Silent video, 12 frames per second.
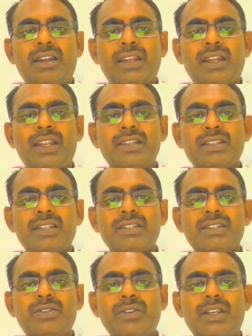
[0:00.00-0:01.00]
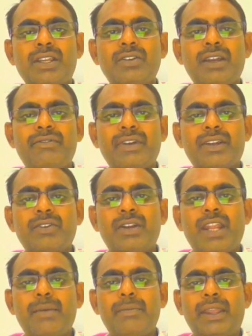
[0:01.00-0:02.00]
clearances to give
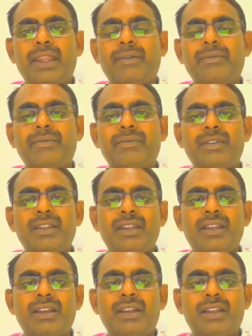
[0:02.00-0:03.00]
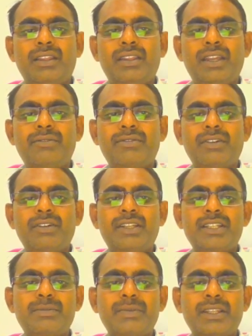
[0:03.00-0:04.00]
effective damping. Therefore,
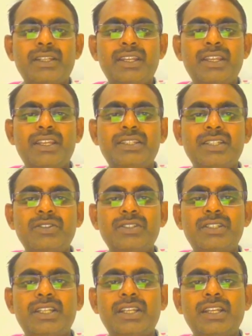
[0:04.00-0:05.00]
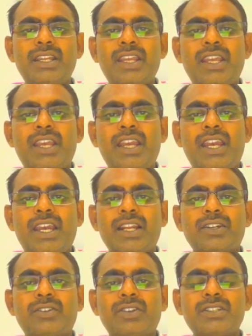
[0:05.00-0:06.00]
this method is used in
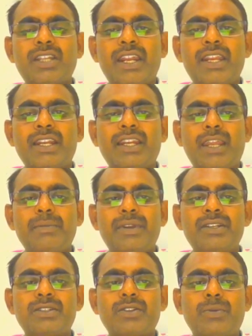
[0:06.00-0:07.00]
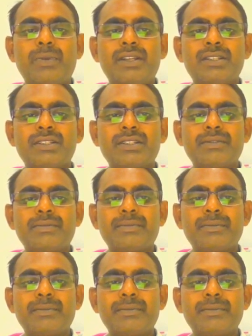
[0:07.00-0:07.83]
electrostatic type instruments,